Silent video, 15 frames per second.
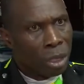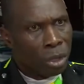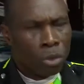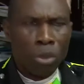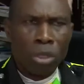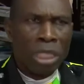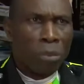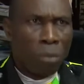
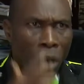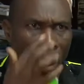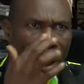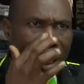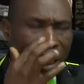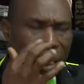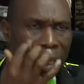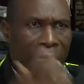So the
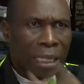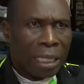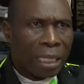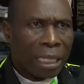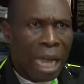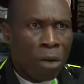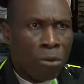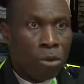boy,
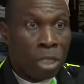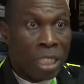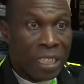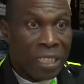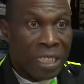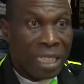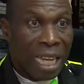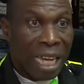now
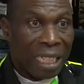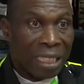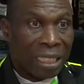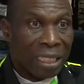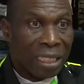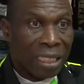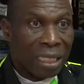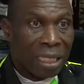noticing
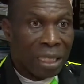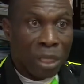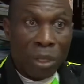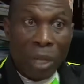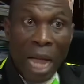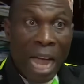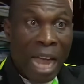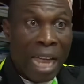that
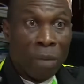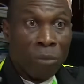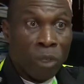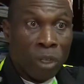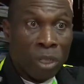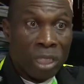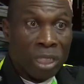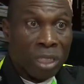I am
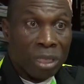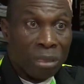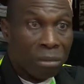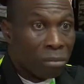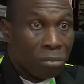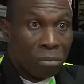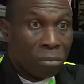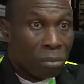not
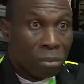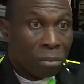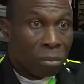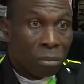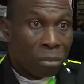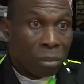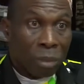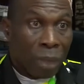
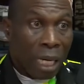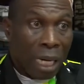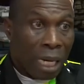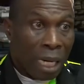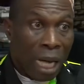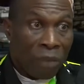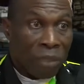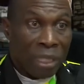
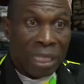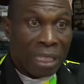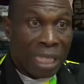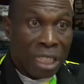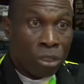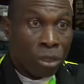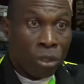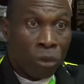having
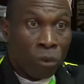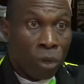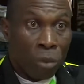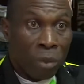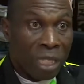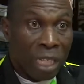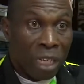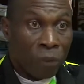intention of
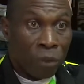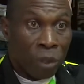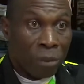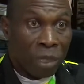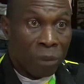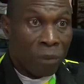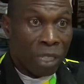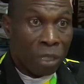coming down from
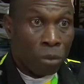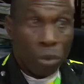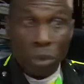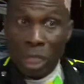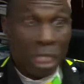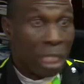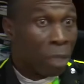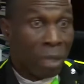his vehicle,
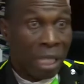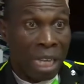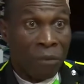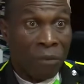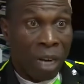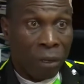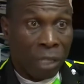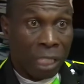he
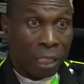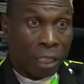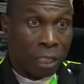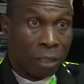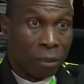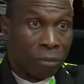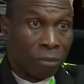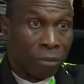became violent.
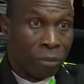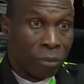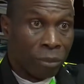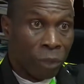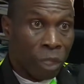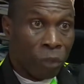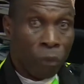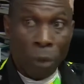
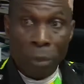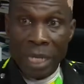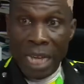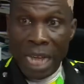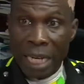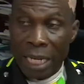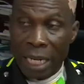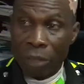From
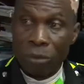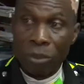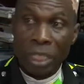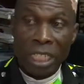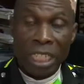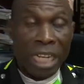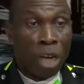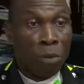there now,
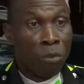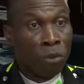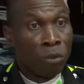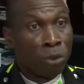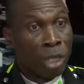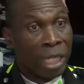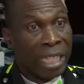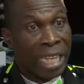he now
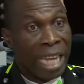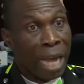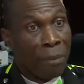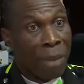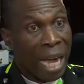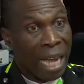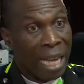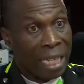moved to a
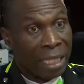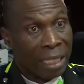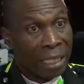nearby